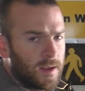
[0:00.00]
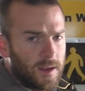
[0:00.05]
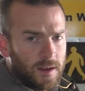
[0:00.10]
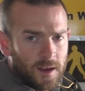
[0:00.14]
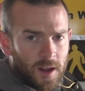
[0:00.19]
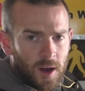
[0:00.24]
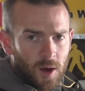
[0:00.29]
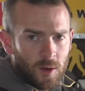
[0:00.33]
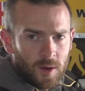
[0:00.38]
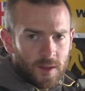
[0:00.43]

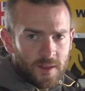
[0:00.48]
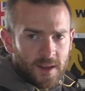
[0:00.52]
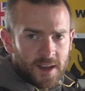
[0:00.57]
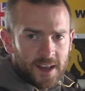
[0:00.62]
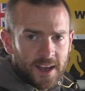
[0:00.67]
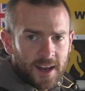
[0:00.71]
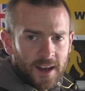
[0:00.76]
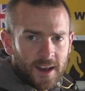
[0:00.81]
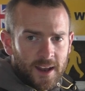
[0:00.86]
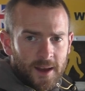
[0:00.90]
Now another
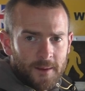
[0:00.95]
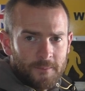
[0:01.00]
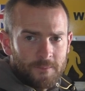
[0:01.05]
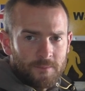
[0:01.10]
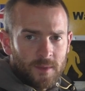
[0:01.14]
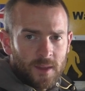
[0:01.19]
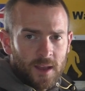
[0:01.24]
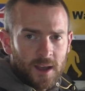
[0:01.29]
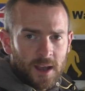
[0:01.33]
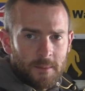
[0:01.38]

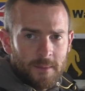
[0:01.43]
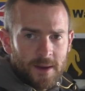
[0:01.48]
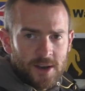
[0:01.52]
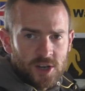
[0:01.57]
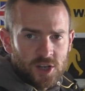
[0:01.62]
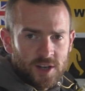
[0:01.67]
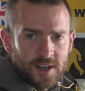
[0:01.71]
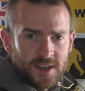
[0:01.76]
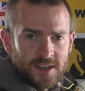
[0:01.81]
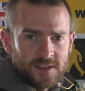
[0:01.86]
killer, like I
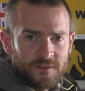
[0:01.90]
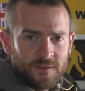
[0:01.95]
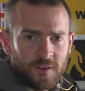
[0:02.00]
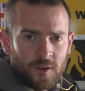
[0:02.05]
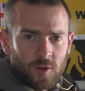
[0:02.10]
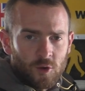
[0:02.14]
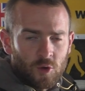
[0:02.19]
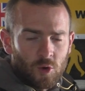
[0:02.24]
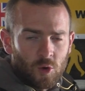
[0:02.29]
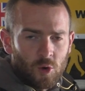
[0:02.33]
mentioned, is
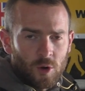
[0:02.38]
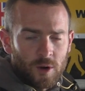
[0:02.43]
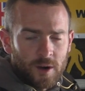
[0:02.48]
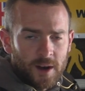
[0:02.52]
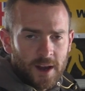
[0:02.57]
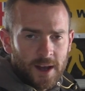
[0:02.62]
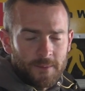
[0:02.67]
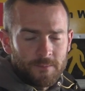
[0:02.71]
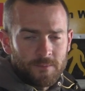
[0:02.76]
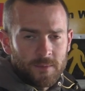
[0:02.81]

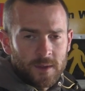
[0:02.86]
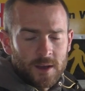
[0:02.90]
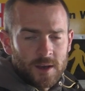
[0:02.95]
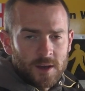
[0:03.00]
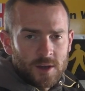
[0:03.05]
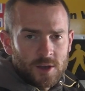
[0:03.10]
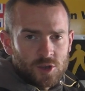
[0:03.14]
varroa.